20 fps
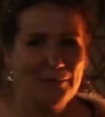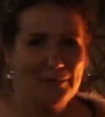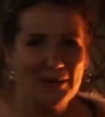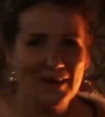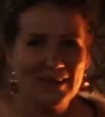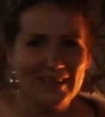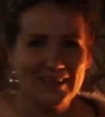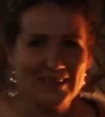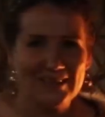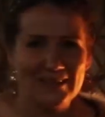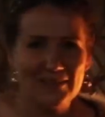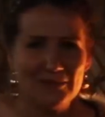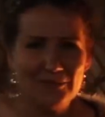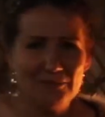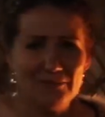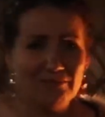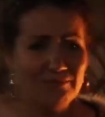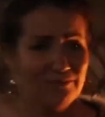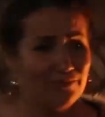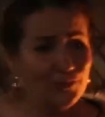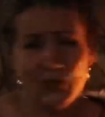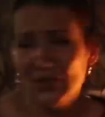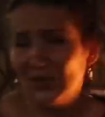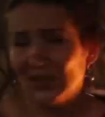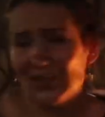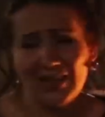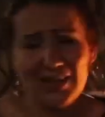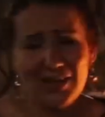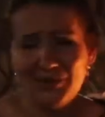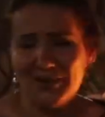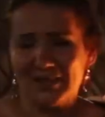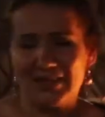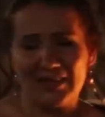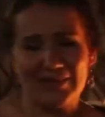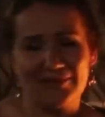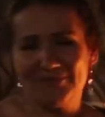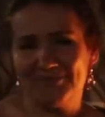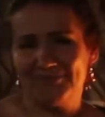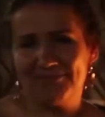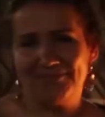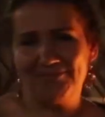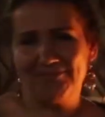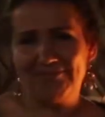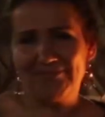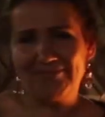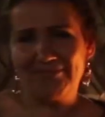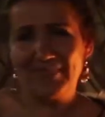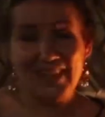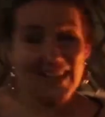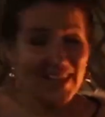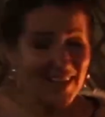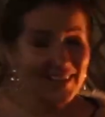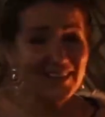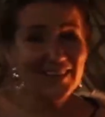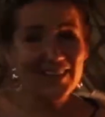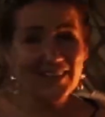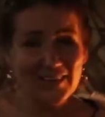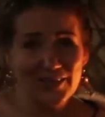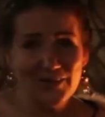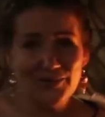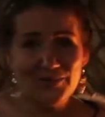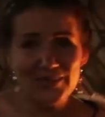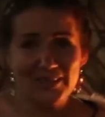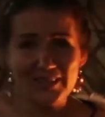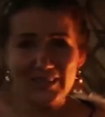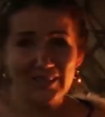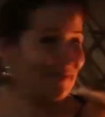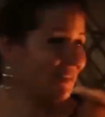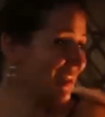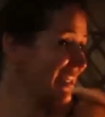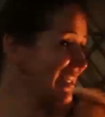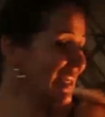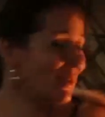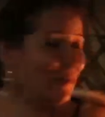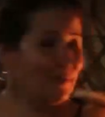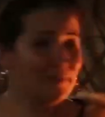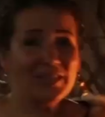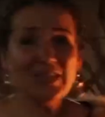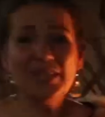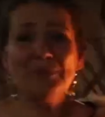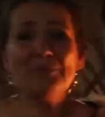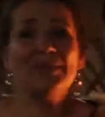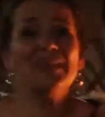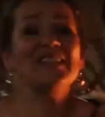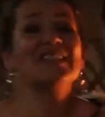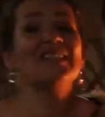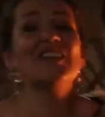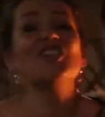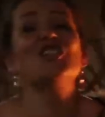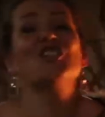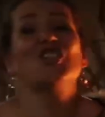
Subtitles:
you would like to believe once again that there is your problem,